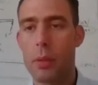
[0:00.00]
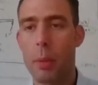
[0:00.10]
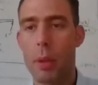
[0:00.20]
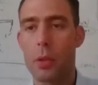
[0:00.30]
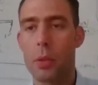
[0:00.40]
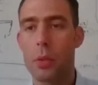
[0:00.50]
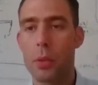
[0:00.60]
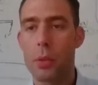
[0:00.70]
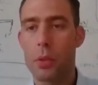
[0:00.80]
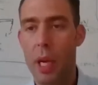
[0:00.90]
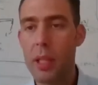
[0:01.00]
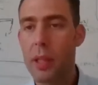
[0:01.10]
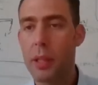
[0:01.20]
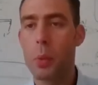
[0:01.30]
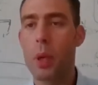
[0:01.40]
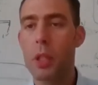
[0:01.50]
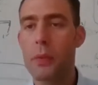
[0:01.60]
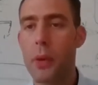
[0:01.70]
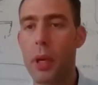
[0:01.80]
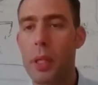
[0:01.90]
somebody to translate the
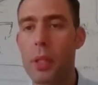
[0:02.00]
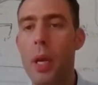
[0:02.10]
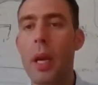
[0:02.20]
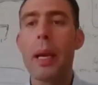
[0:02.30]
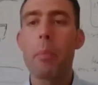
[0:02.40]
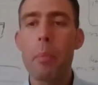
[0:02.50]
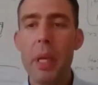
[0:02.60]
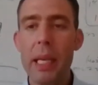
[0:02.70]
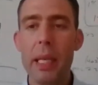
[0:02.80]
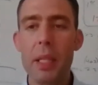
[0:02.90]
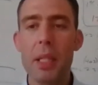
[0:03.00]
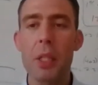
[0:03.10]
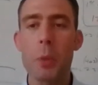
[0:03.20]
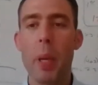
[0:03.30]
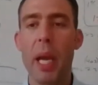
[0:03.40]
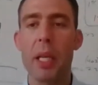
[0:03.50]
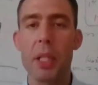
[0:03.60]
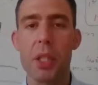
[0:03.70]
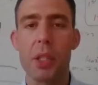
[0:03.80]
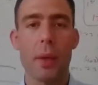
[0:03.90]
words for us. Meetings in
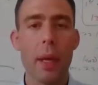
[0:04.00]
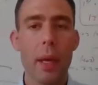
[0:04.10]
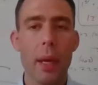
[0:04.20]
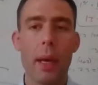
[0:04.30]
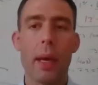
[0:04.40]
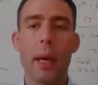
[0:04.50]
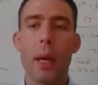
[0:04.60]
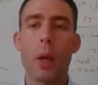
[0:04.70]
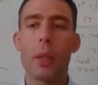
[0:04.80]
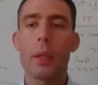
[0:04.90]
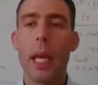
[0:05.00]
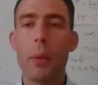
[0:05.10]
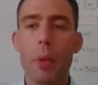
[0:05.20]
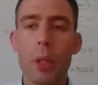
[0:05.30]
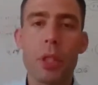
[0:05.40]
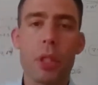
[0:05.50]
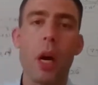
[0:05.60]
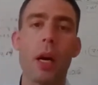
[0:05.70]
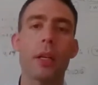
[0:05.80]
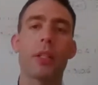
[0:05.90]
Spanish, they will
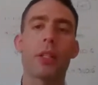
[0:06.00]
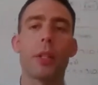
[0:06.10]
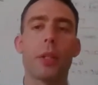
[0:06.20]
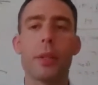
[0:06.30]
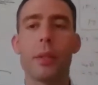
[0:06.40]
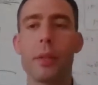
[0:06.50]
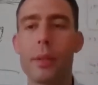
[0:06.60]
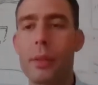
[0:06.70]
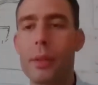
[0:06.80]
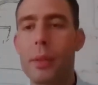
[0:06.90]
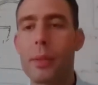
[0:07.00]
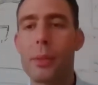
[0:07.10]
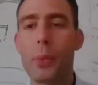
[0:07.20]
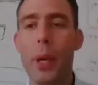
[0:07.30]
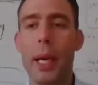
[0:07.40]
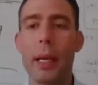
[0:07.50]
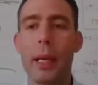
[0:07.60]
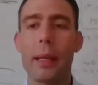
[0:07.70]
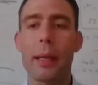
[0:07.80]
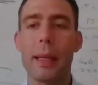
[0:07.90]
start
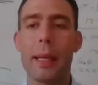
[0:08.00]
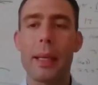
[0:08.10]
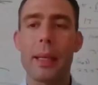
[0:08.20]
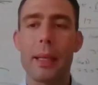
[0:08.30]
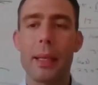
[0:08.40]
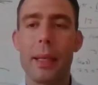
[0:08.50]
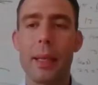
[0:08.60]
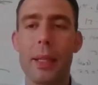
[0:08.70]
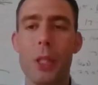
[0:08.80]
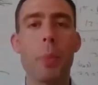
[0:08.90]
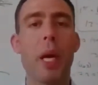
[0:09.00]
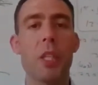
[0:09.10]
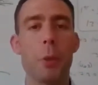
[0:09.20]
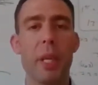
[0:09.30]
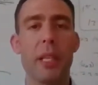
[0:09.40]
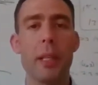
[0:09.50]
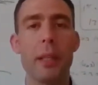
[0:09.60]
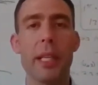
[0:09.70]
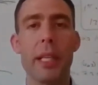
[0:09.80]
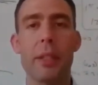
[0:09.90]
when a
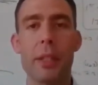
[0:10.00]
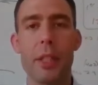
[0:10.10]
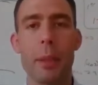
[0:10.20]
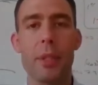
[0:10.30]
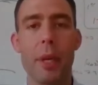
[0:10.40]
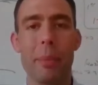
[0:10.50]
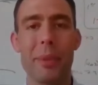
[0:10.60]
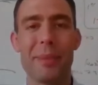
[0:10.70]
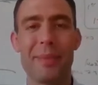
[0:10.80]
Spanish-speaking leader steps up.